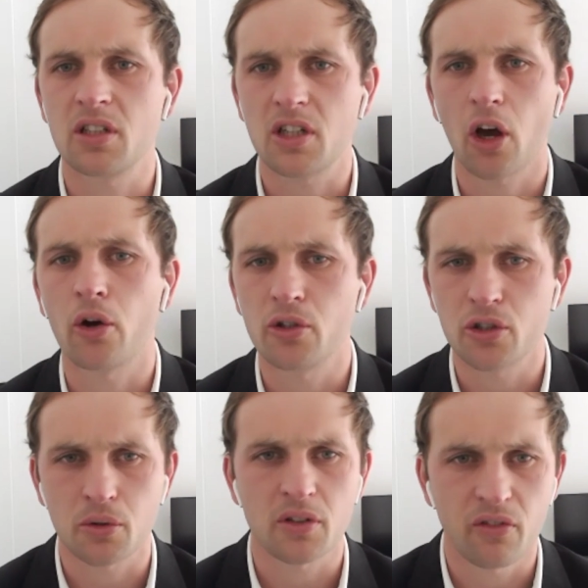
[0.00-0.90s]
a coach,
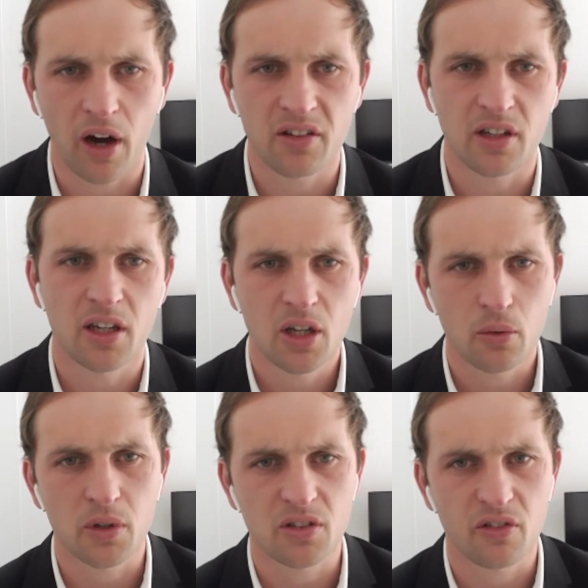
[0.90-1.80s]
or advisor,
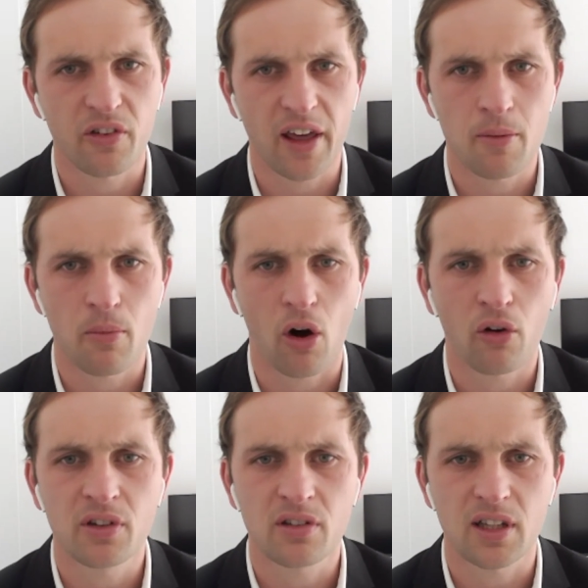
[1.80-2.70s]
which Fathom
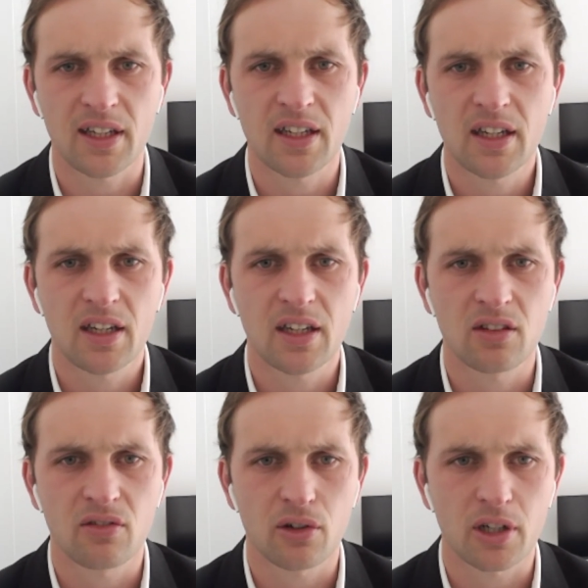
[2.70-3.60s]
obviously
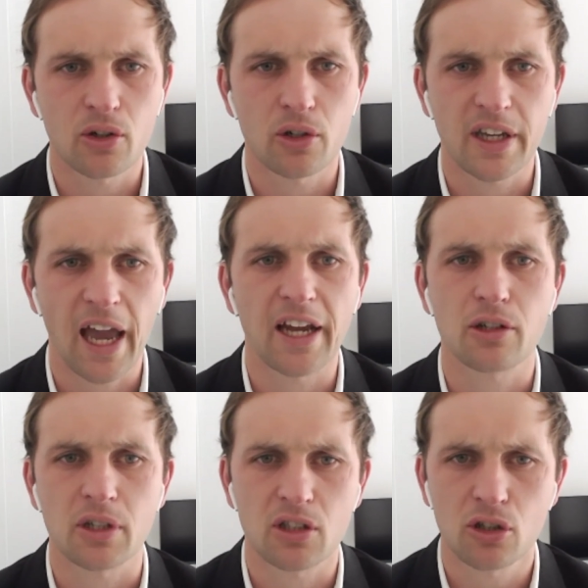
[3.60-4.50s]
is very good at
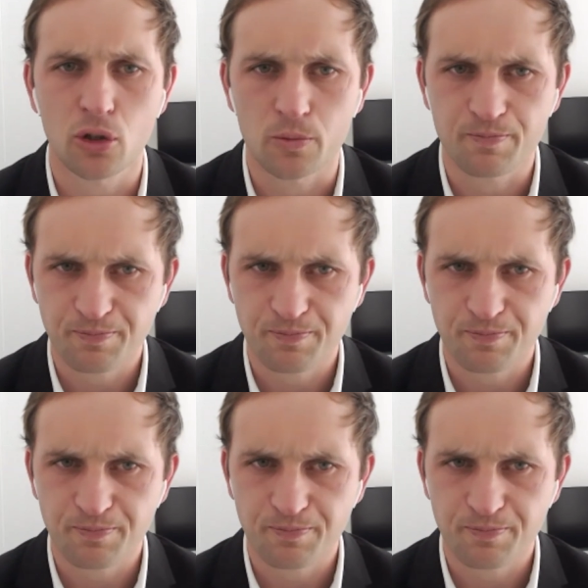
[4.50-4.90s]
catering to.